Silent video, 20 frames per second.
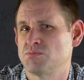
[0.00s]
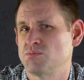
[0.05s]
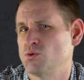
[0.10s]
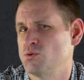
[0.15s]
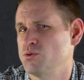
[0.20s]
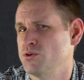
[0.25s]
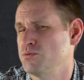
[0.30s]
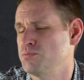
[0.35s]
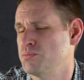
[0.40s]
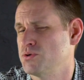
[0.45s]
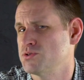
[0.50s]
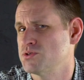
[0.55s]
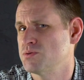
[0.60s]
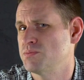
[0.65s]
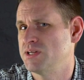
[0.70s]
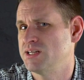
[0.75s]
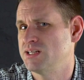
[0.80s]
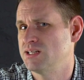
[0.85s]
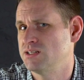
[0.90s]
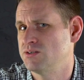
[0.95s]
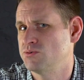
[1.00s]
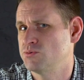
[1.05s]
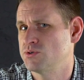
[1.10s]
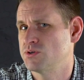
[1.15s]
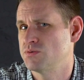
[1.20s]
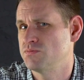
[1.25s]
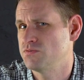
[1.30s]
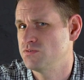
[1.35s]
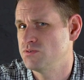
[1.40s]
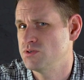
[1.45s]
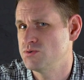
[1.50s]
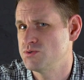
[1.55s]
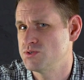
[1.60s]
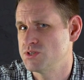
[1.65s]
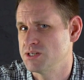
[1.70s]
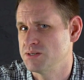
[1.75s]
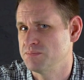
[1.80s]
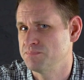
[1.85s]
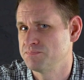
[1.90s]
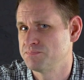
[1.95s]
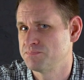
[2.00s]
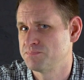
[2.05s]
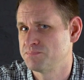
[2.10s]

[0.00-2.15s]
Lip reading: although possibly a little confusing.